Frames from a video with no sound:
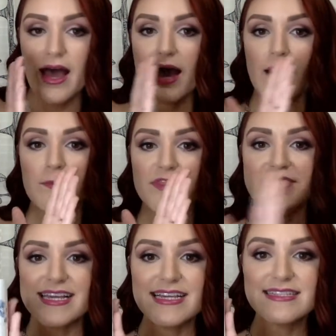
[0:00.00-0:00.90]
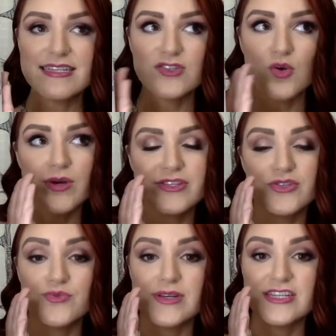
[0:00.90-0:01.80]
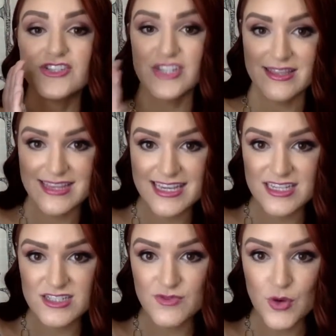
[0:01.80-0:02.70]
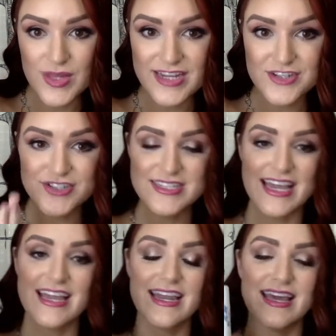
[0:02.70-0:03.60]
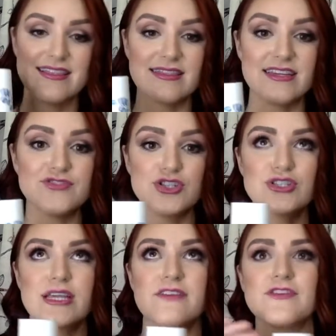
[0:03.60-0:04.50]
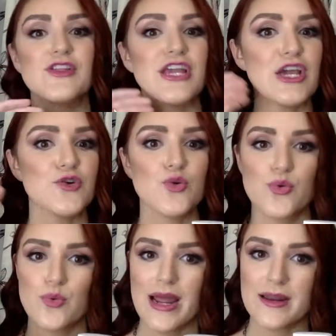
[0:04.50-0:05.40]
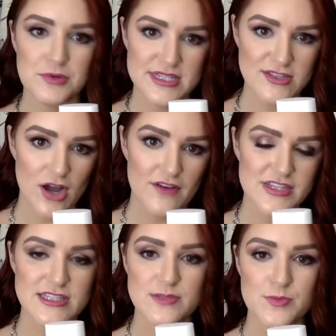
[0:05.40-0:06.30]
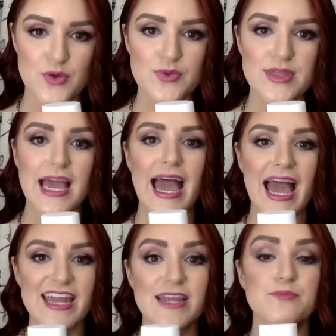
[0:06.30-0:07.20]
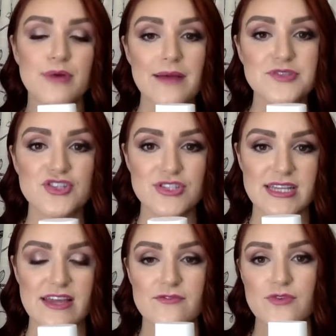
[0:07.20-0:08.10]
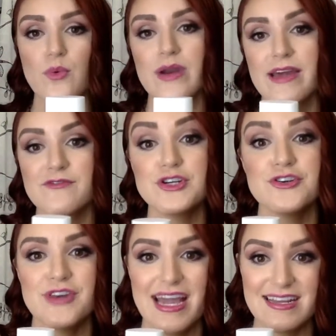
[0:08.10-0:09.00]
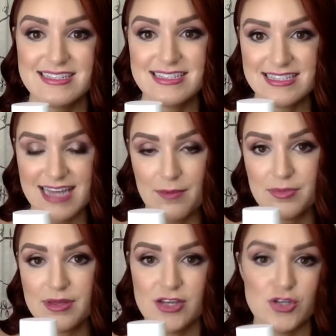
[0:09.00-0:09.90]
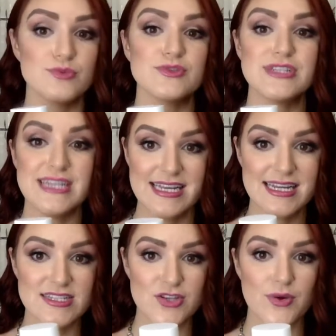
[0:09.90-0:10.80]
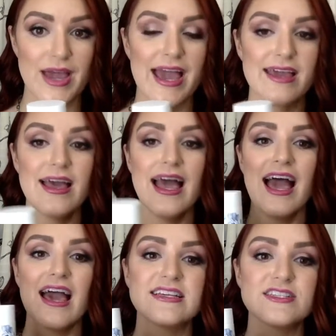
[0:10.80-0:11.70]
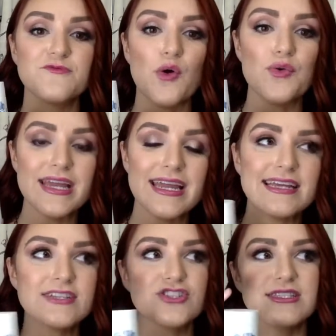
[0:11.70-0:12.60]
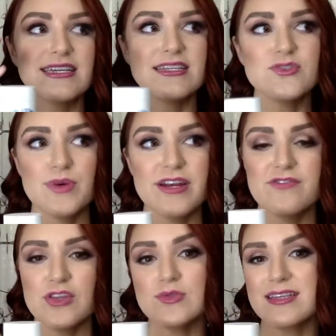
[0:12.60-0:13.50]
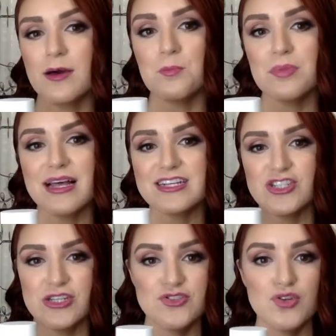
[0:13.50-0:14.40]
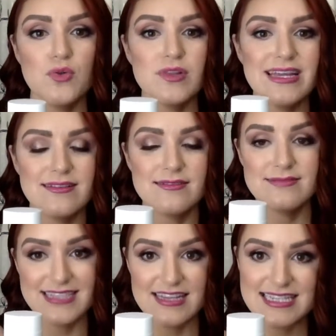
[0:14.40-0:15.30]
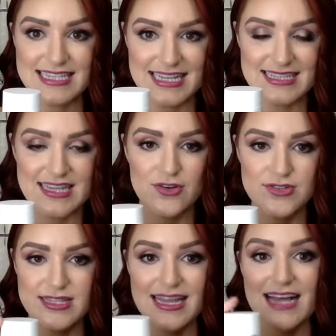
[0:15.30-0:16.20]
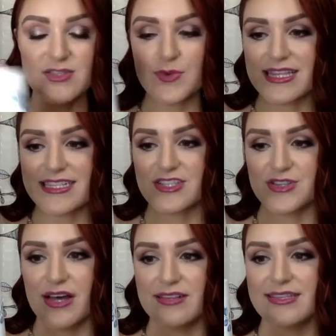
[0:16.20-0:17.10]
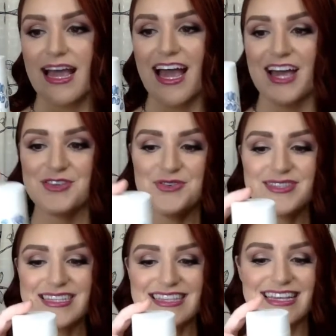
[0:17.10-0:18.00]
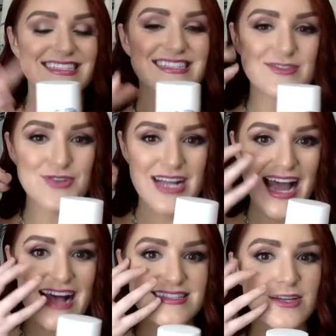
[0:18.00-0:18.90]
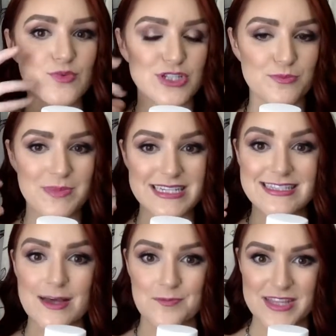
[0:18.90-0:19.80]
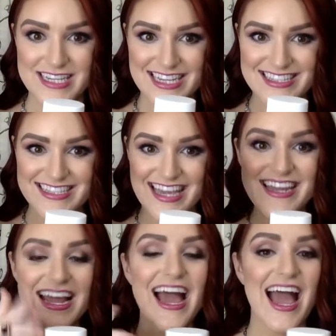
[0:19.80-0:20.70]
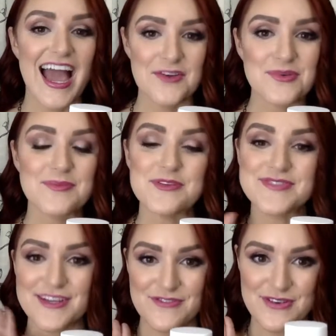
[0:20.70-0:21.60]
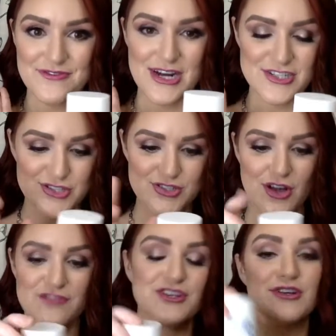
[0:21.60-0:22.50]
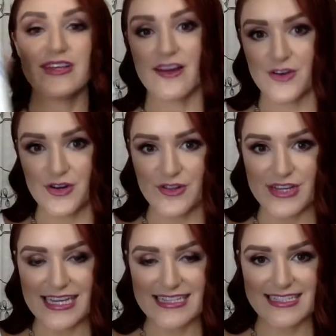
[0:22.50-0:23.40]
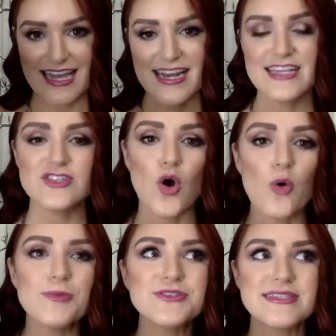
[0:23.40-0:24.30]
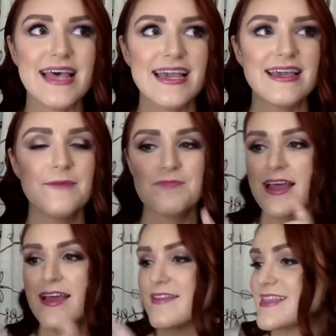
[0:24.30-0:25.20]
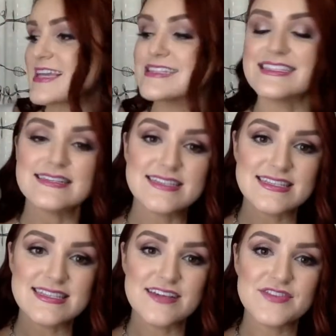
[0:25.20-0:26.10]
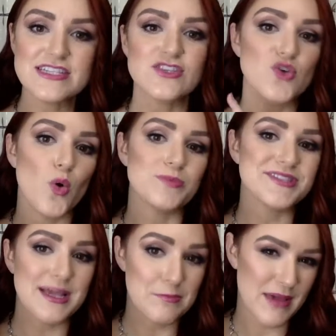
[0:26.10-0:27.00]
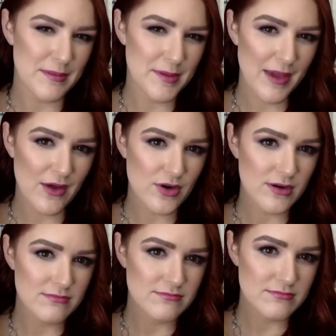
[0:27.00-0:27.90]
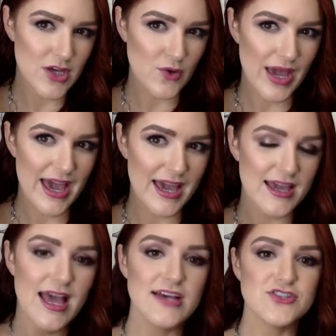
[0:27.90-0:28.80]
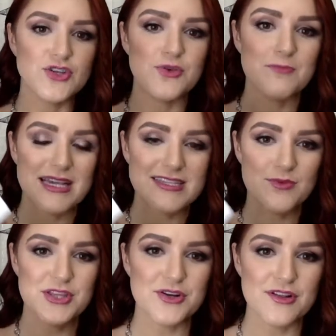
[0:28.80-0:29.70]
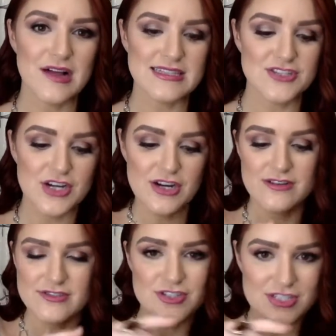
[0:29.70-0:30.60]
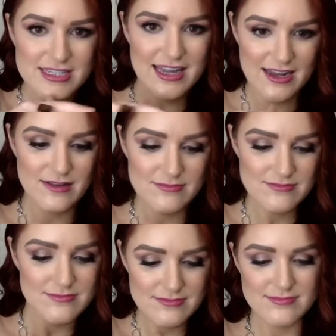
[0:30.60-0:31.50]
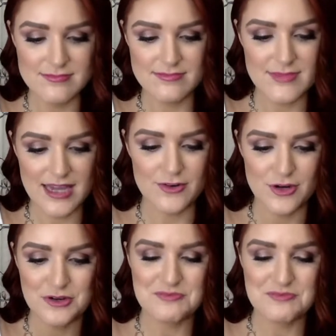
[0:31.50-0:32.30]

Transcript: Um, this is going to really gently exfoliate your skin. It leaves your skin feeling incredibly soft and smooth, and it preps your skin for whatever your next step in your routine is, okay? Exfoliating just gets rid of those complexion dulling dead skin cells, and that's what this does. It uses like citric acid, which beads up the dead skin and removes it for fresher, softer, younger looking skin. It's almost like the consistency of this is almost like baby powder okay? So you mix it with your cleanser. You just kind of, I don't know,